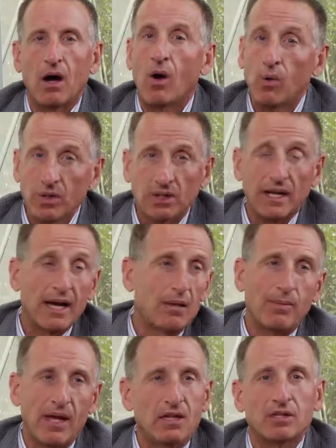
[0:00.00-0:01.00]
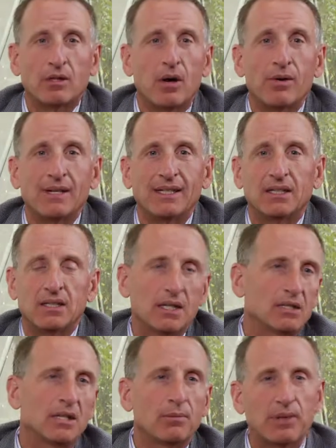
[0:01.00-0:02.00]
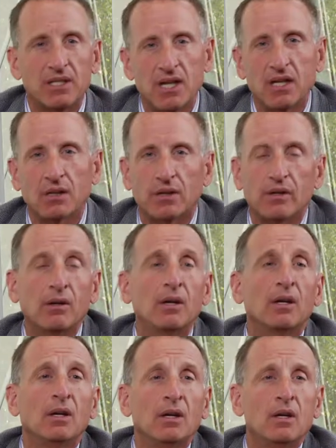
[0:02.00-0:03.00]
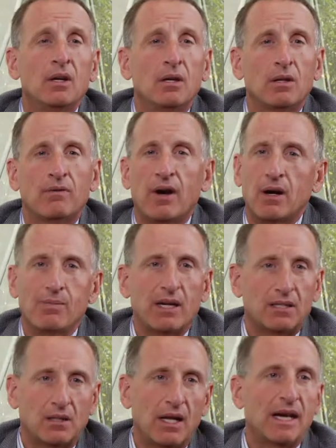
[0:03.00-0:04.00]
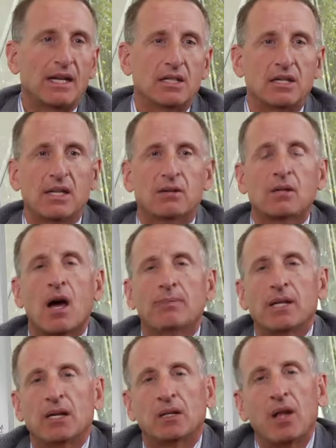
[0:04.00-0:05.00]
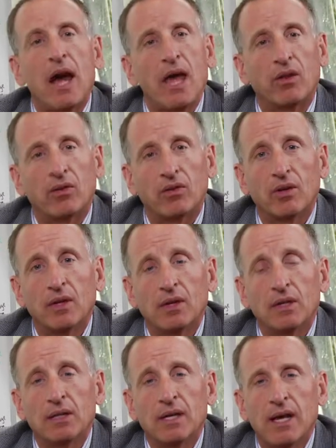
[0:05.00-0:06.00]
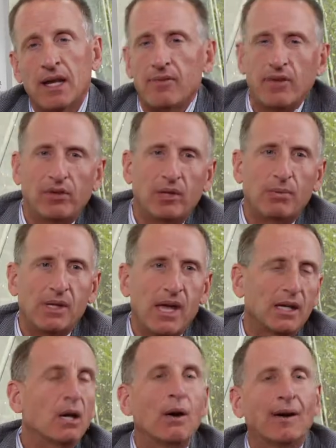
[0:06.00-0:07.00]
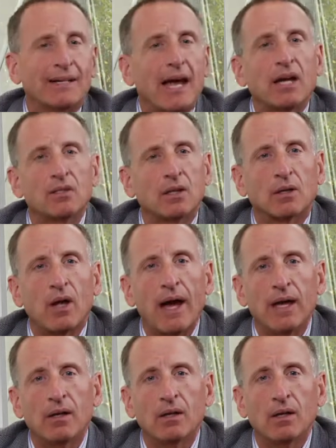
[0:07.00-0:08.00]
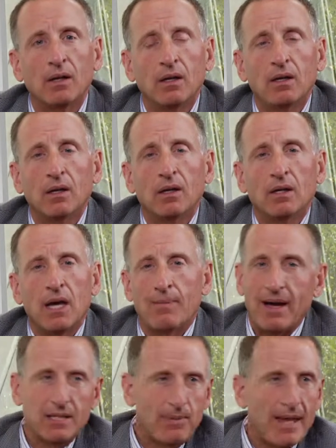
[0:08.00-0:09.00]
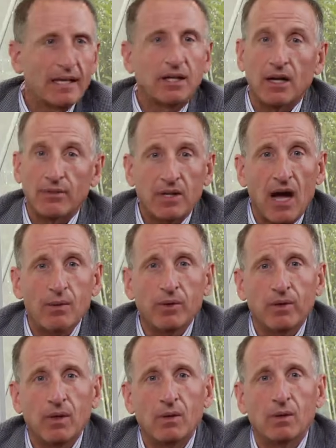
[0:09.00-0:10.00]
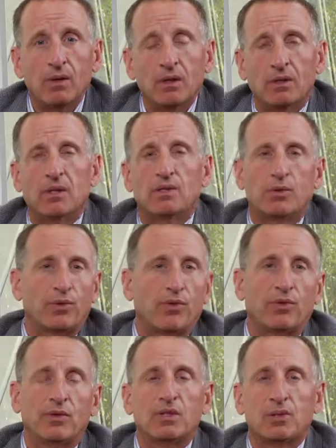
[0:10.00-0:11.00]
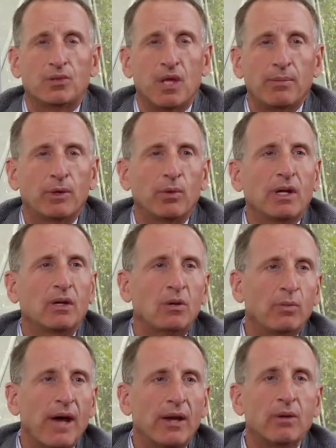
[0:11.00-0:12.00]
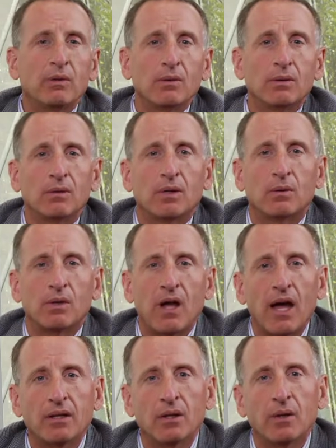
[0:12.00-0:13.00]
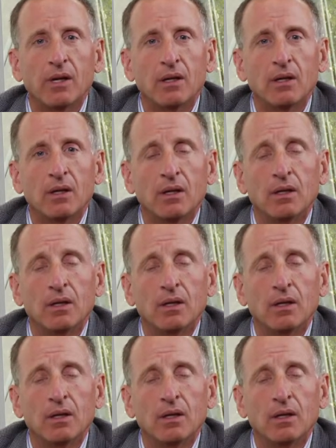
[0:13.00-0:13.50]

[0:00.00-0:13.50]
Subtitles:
own client base that already exists, in particular, their very best clients, say their top 10 clients, and have the CPA go out and ask the client, am I spending enough time with you? Is there something we can do better that we're not doing?